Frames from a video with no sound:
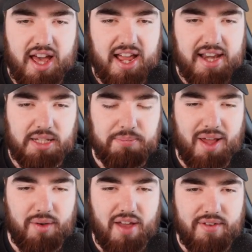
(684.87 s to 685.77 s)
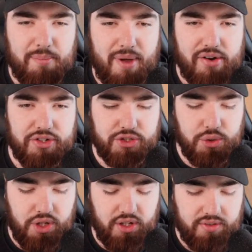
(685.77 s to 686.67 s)
All right, next pack, we have a
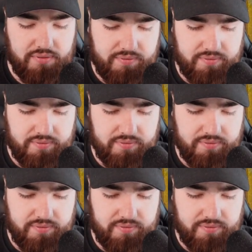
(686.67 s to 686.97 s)
Barraskewda,